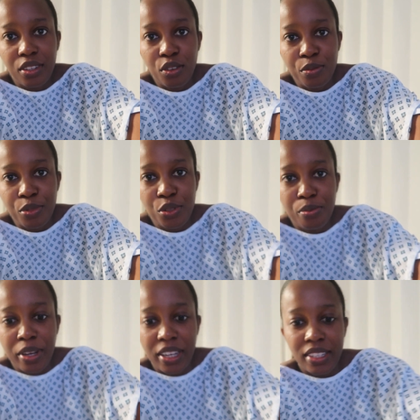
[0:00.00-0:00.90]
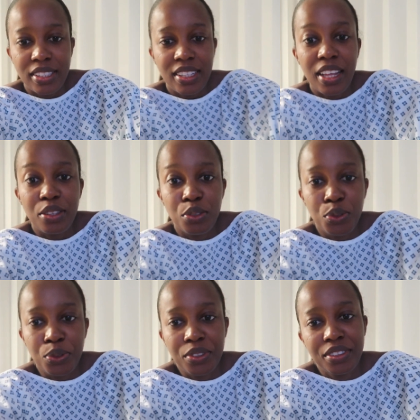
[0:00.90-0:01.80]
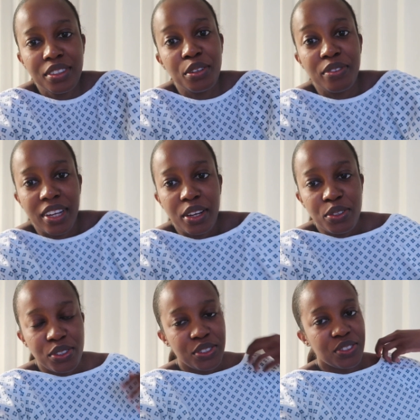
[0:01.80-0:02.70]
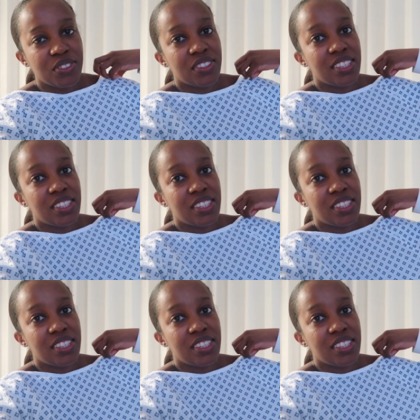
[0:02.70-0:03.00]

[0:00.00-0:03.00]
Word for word: the hospital bags at the door of the house so